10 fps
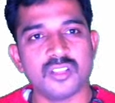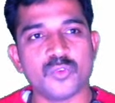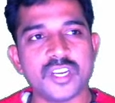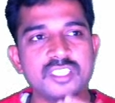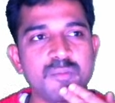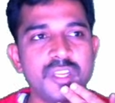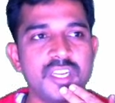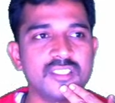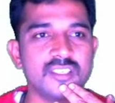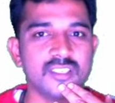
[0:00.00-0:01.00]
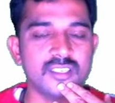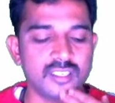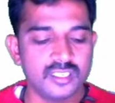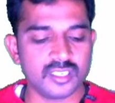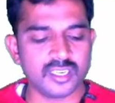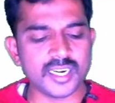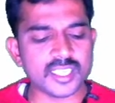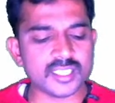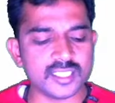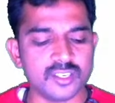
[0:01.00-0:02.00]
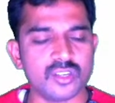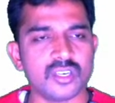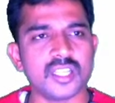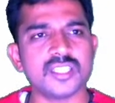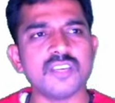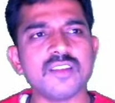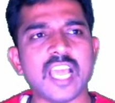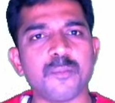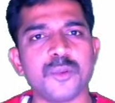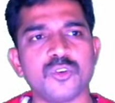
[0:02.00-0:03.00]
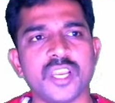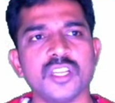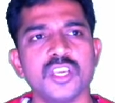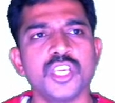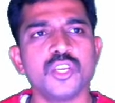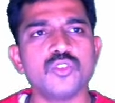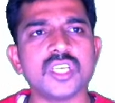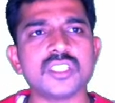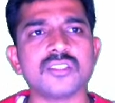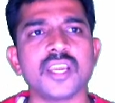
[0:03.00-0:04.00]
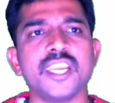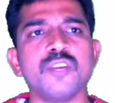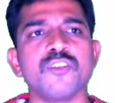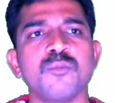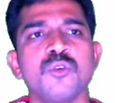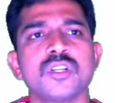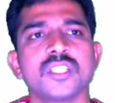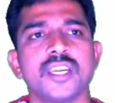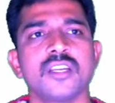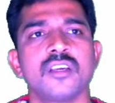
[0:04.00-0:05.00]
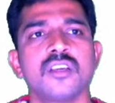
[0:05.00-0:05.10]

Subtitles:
What is the meaning, sir? Let us see. Nothing will happen, right? You just try from your side.